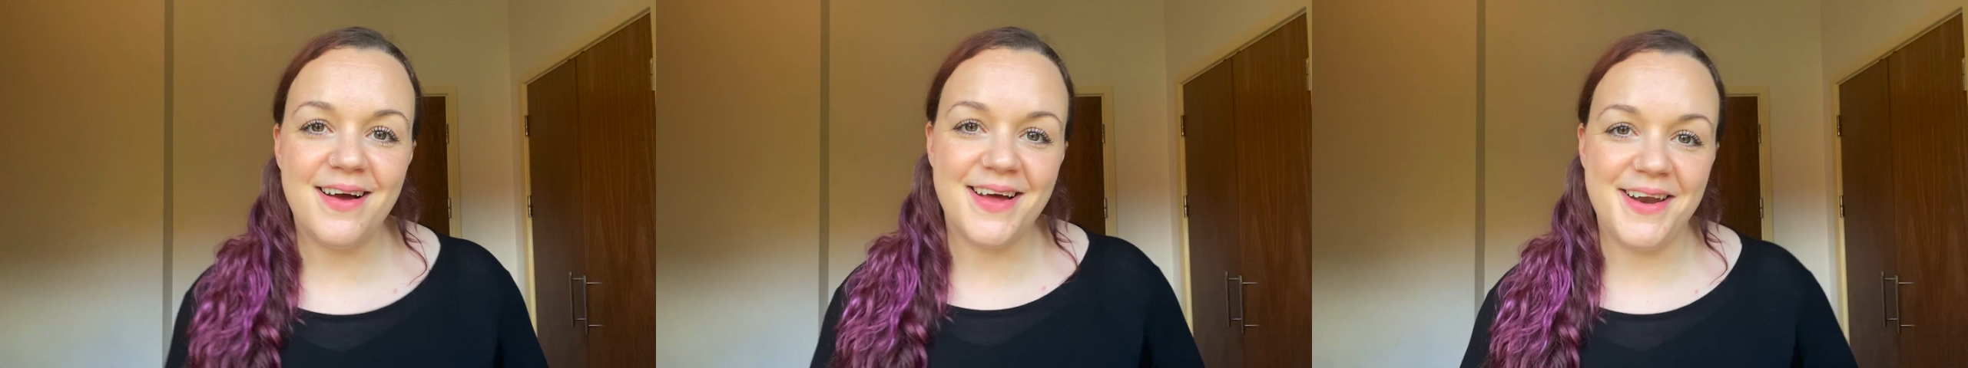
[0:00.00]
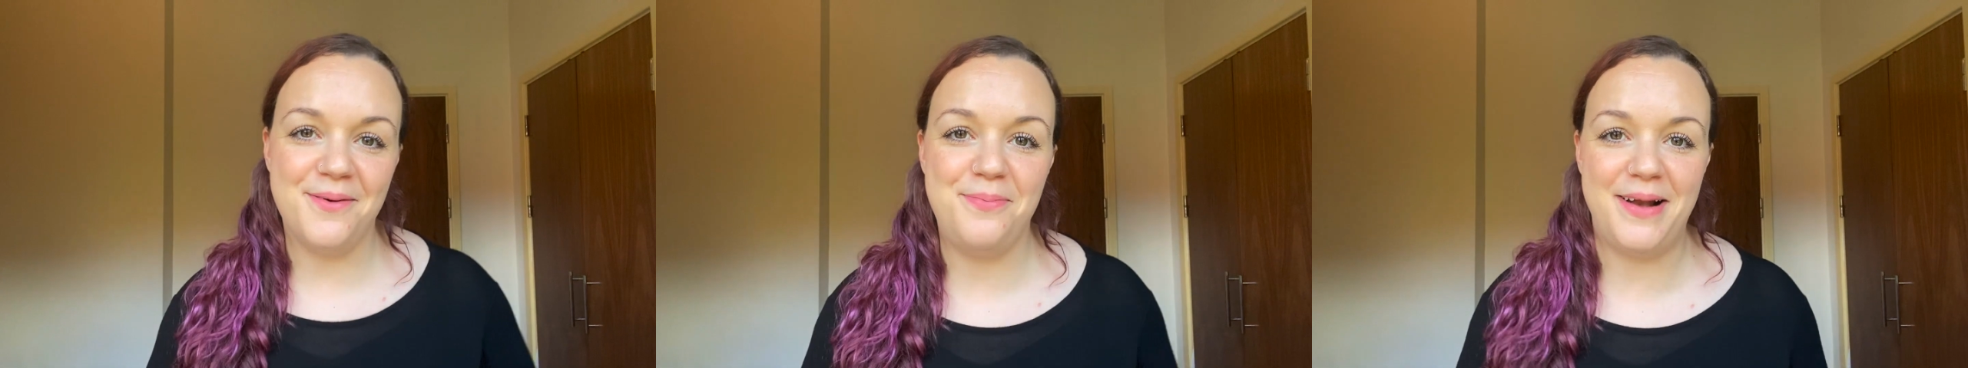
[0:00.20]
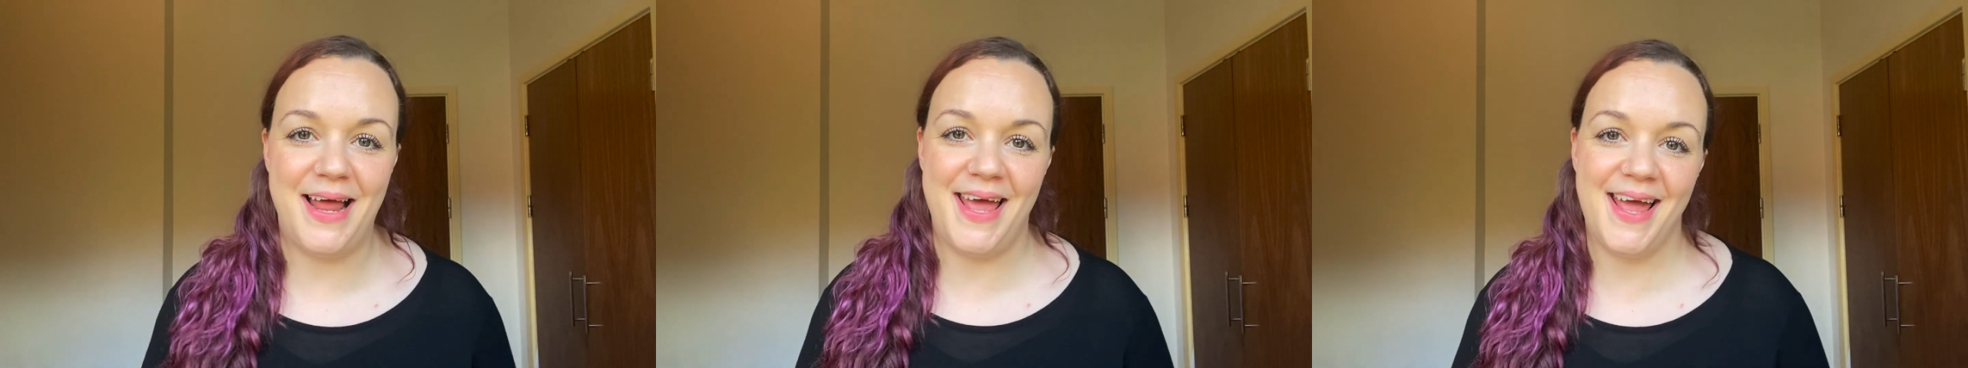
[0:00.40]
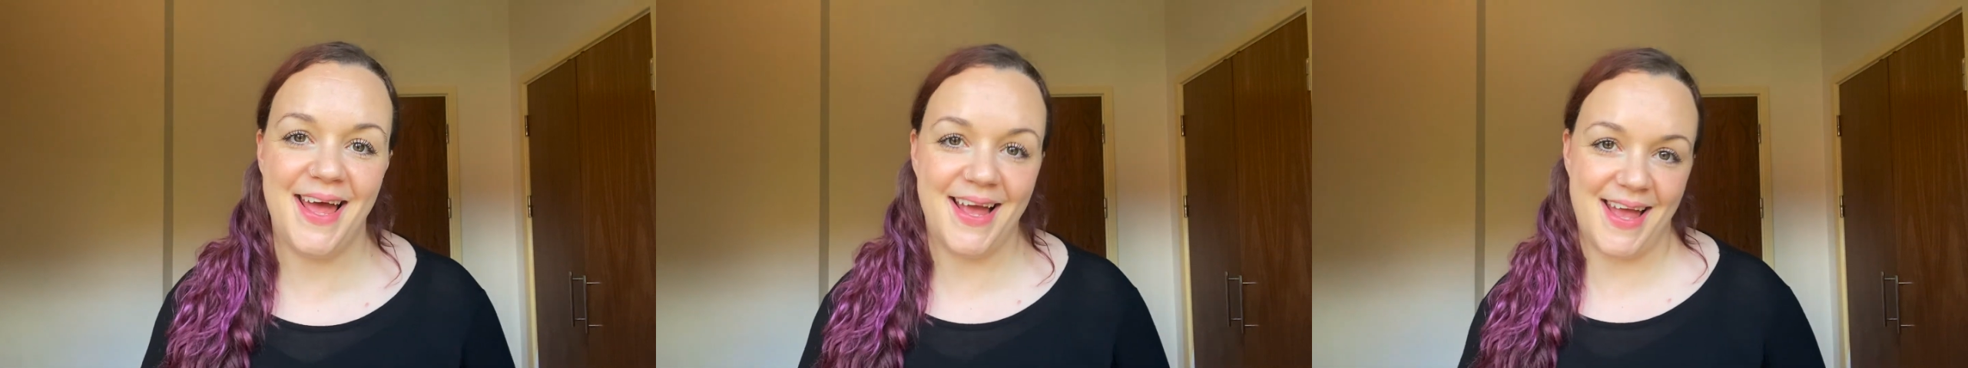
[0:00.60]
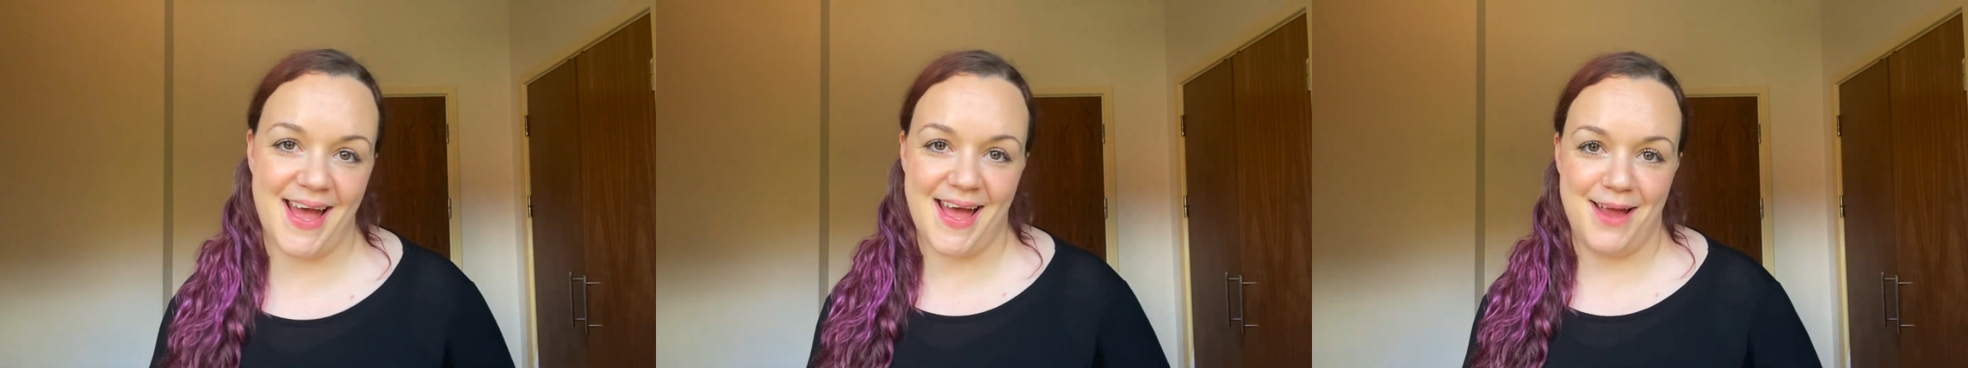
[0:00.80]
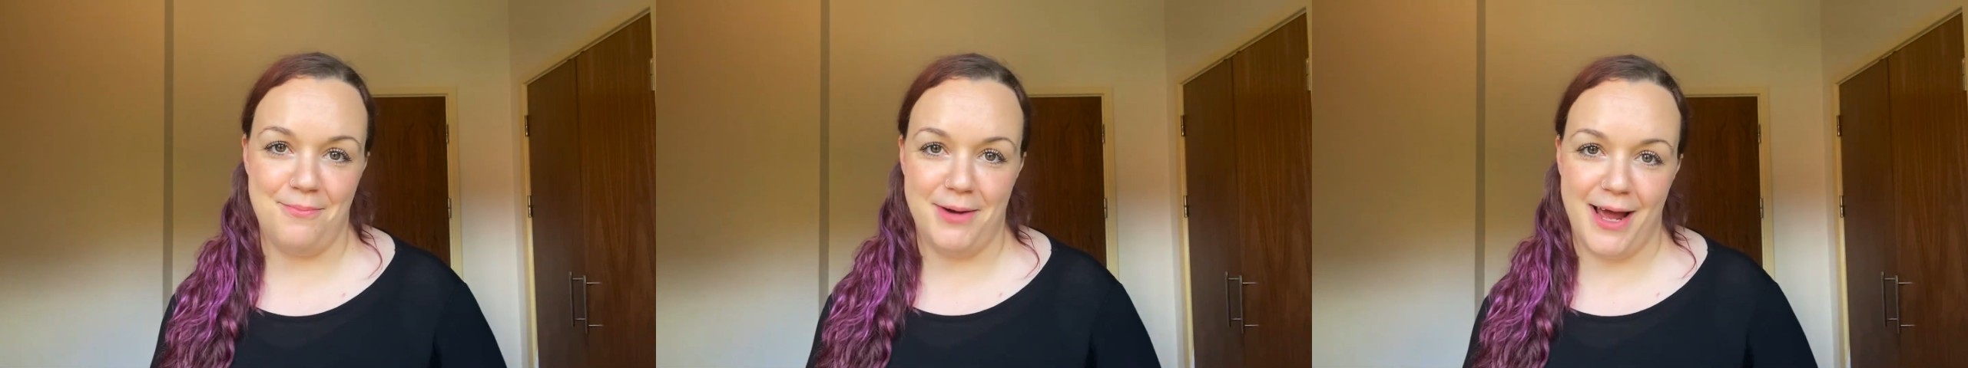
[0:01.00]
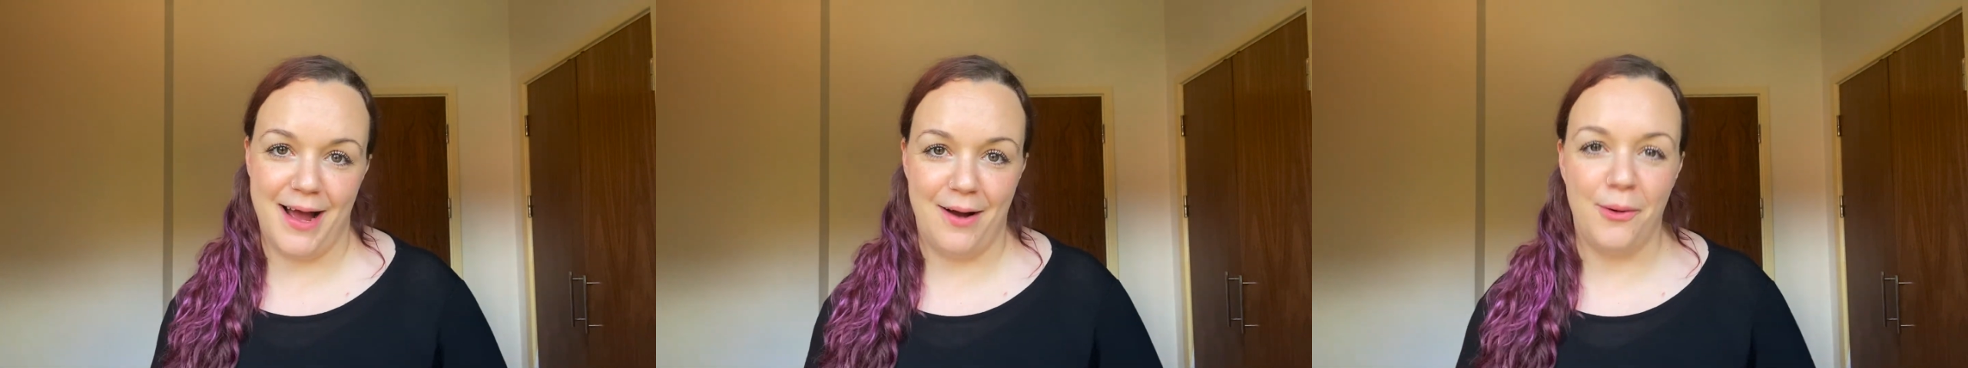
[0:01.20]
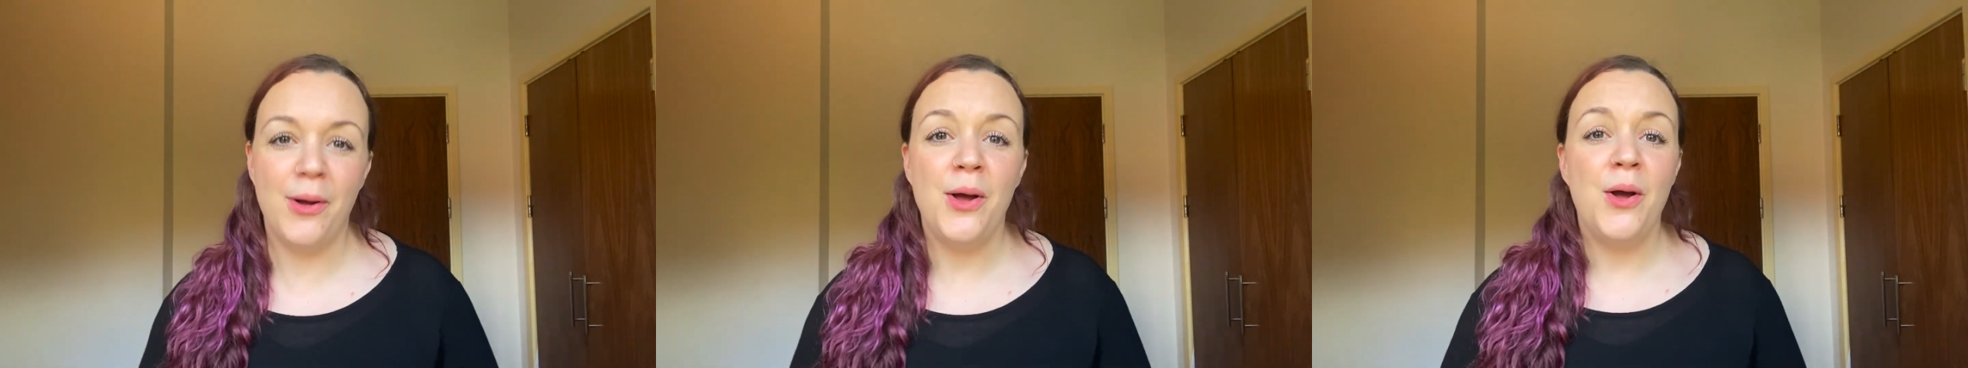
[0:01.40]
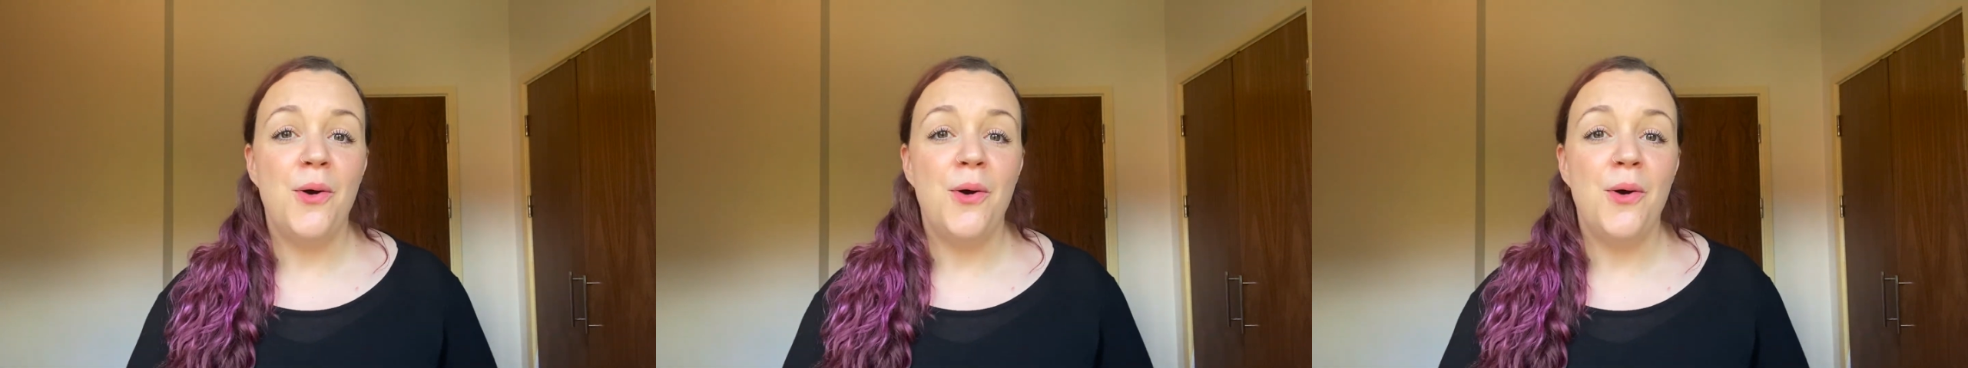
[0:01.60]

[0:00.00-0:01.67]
going to play a game now,